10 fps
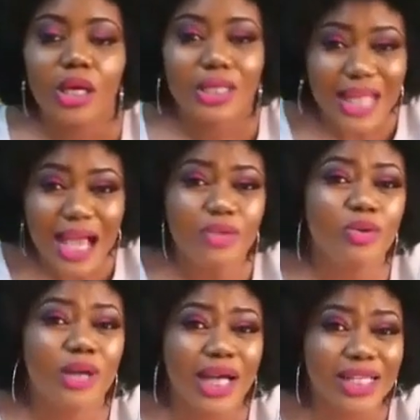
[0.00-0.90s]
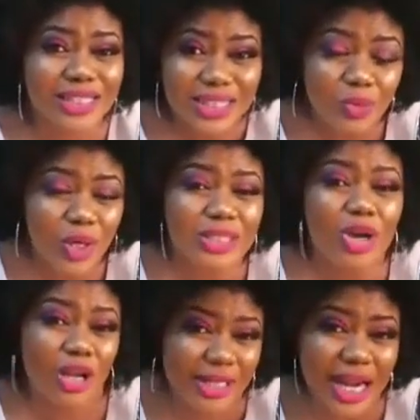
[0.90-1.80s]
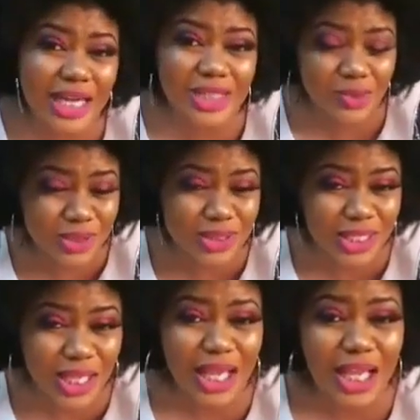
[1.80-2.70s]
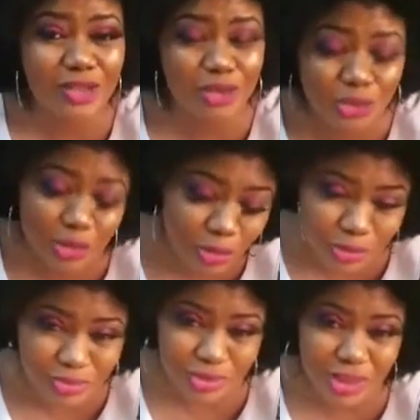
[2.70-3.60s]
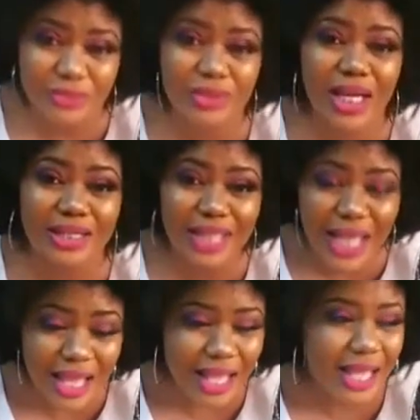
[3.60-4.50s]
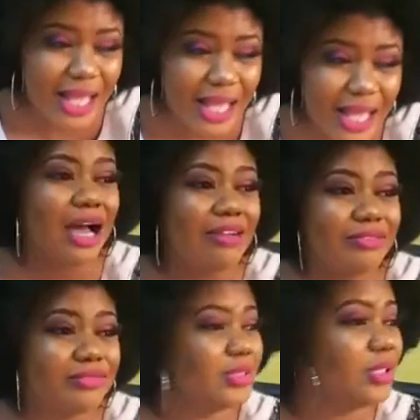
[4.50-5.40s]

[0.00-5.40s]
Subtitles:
now you can see what ordinary 20k can do for you. If you are there and you have